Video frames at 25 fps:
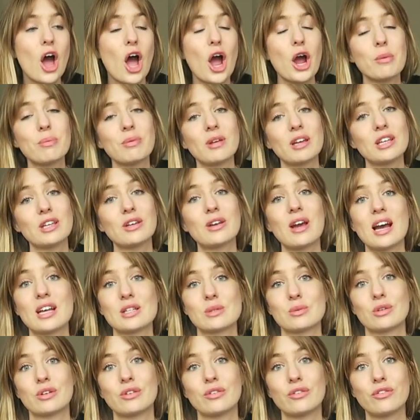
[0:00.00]
hope that you
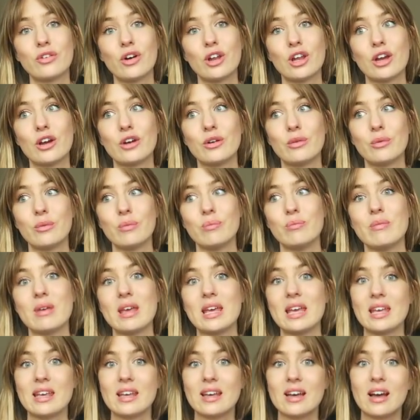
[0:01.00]
guys want to follow
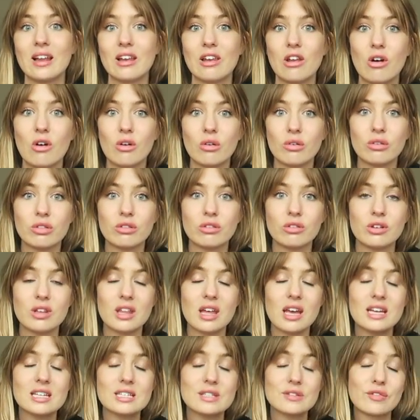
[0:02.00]
me along through
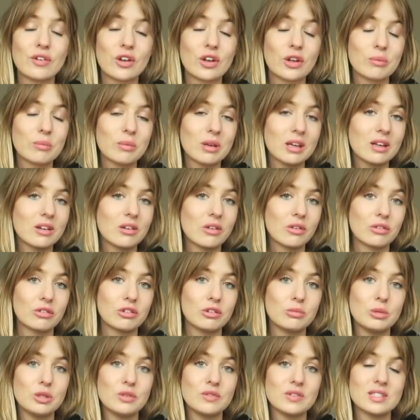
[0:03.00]
this, follow me along
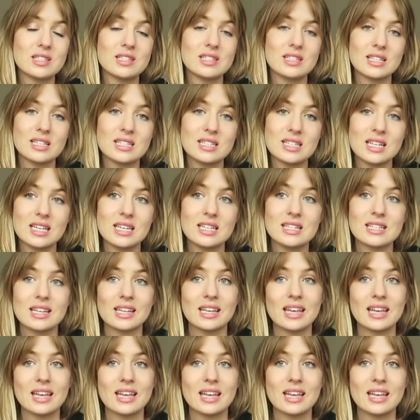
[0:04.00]
through moving cities.